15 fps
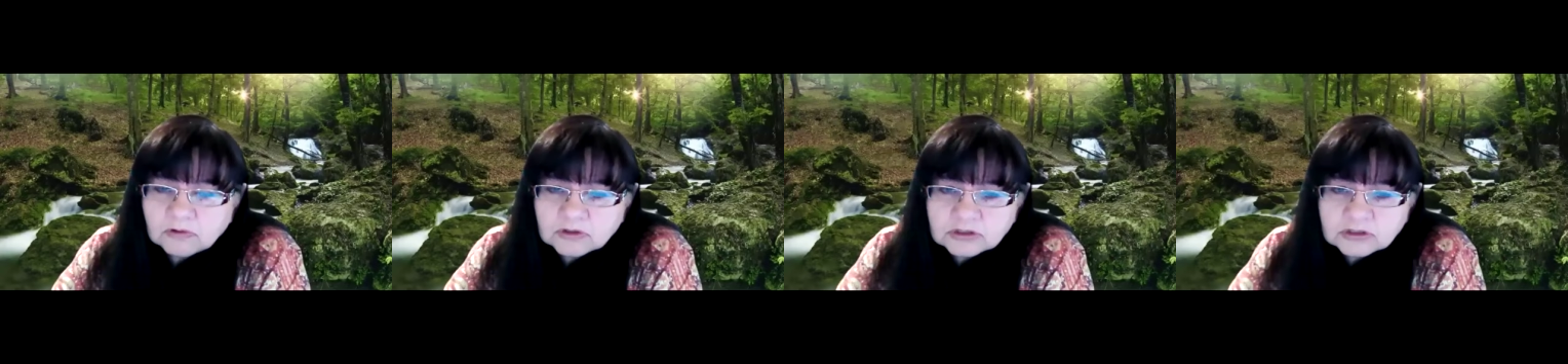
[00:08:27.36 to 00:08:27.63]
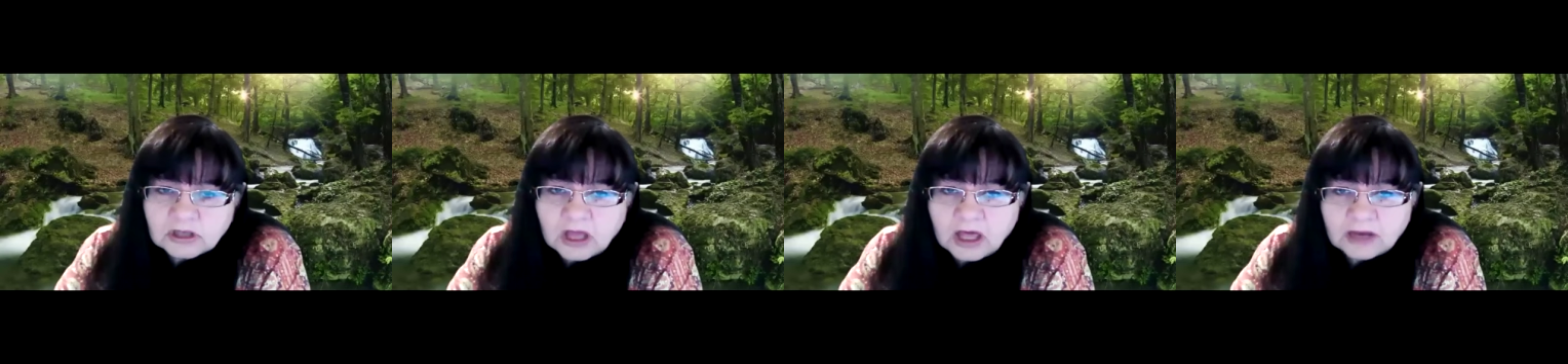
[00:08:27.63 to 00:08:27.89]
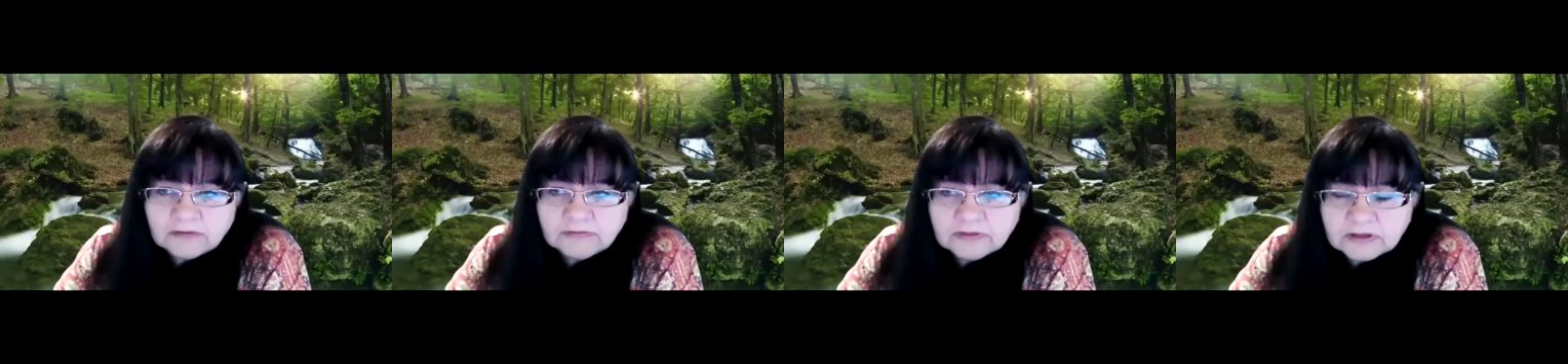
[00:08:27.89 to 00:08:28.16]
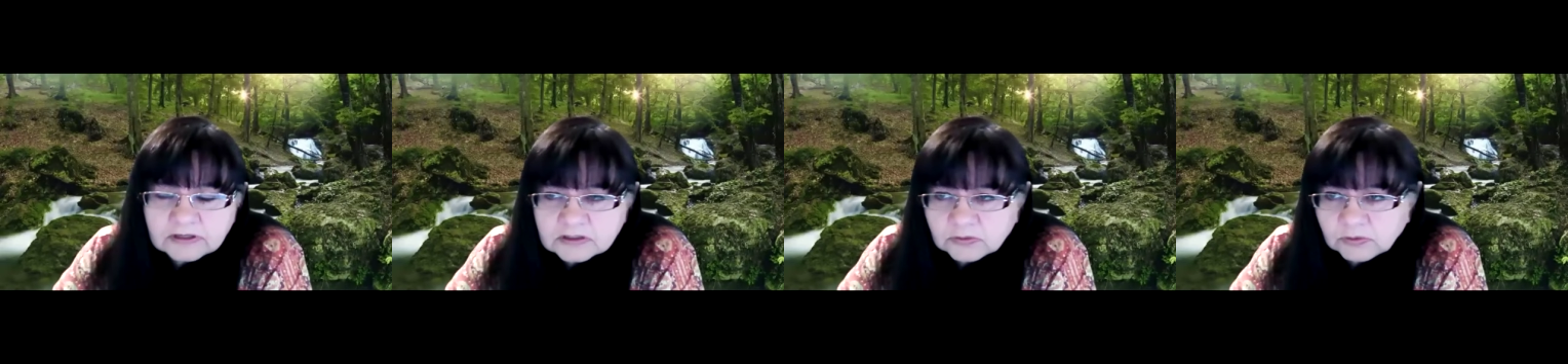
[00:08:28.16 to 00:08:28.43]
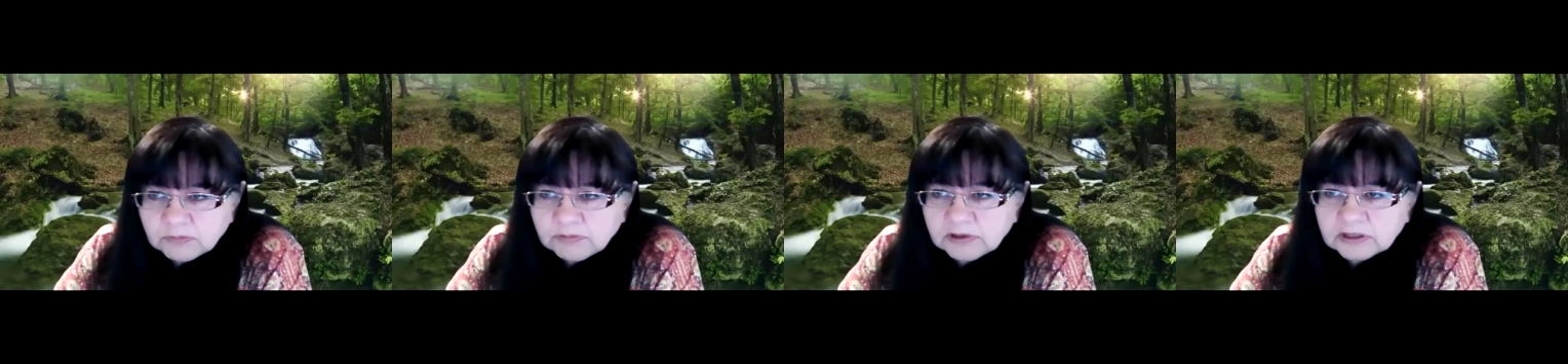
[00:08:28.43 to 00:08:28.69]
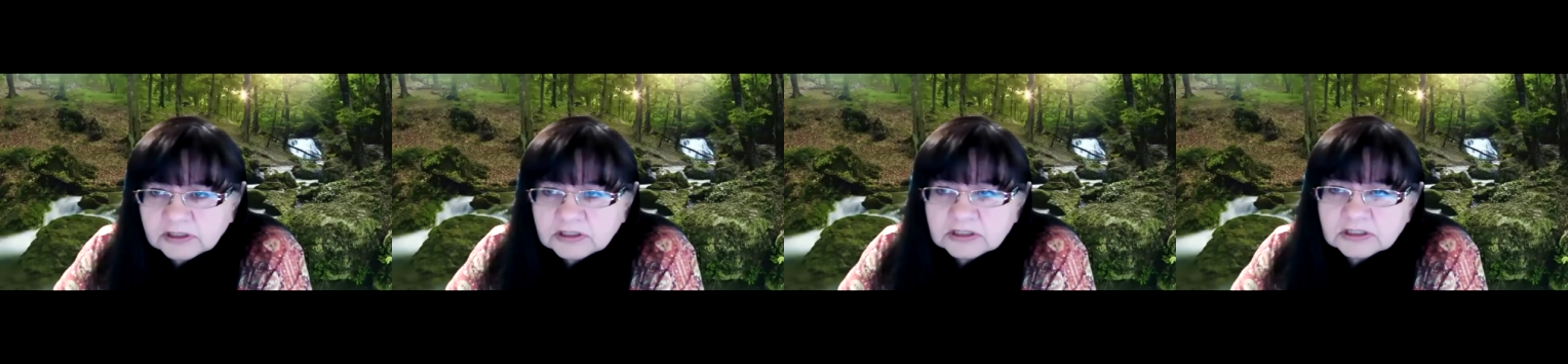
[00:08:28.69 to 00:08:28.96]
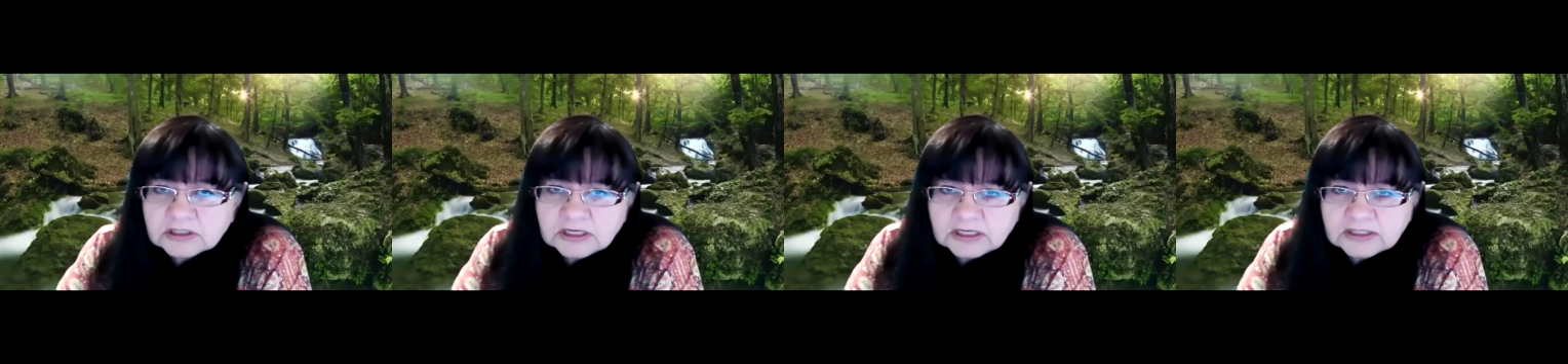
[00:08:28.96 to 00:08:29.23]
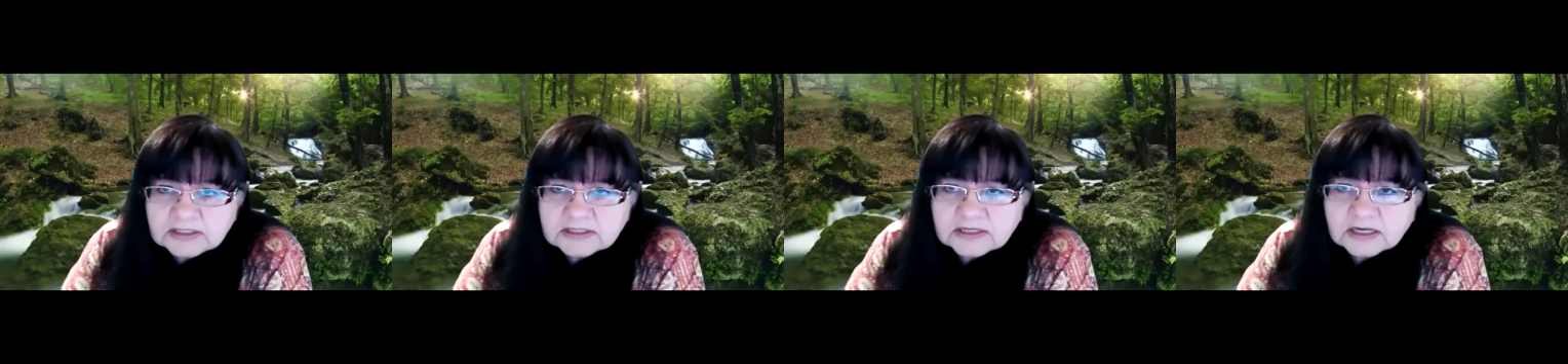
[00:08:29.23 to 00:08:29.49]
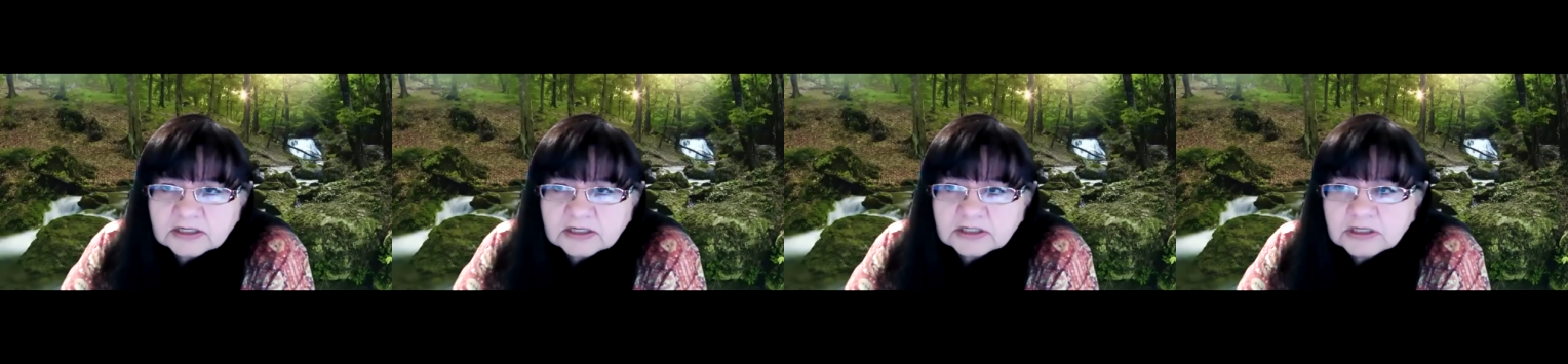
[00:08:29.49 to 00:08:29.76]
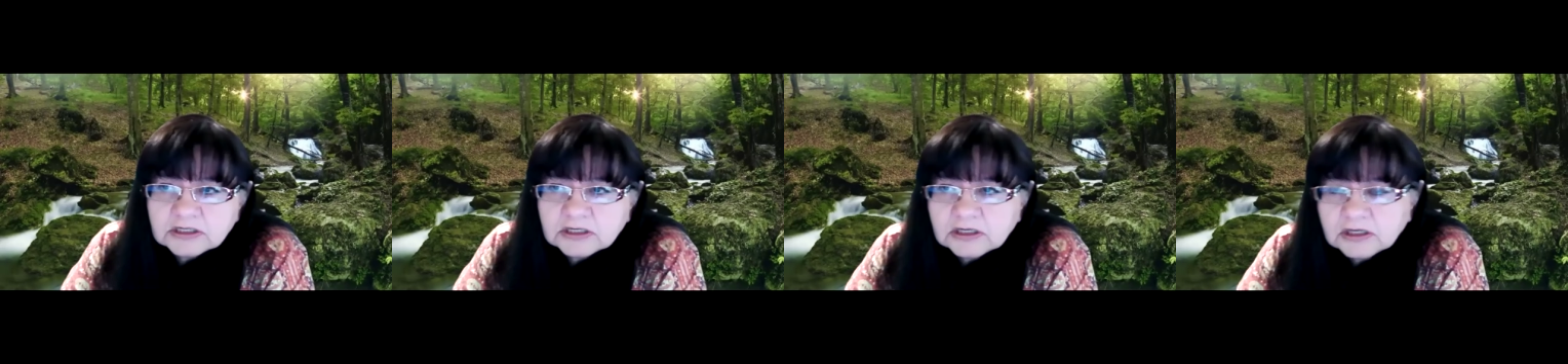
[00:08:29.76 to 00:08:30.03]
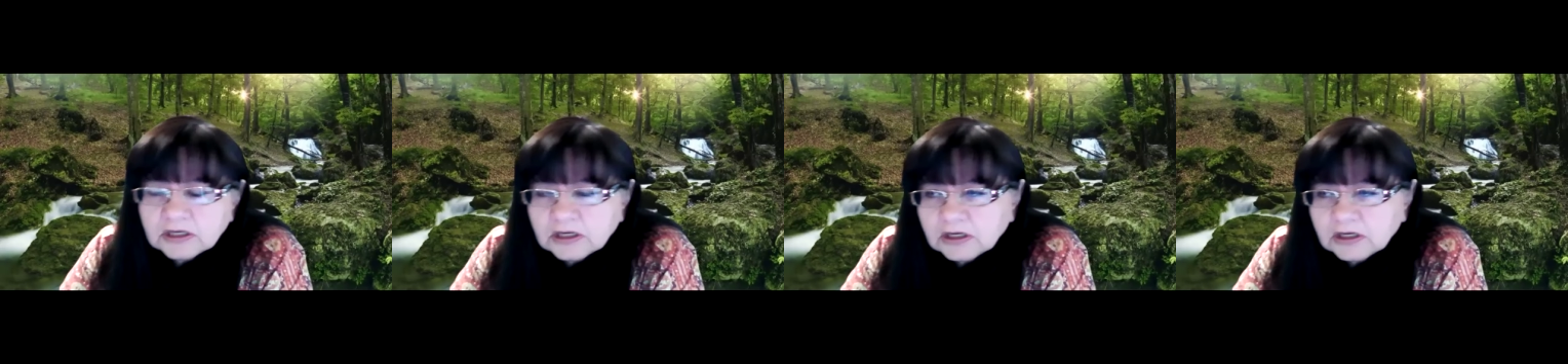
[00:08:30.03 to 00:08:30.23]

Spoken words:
almost a lot of things that we put into the needs section,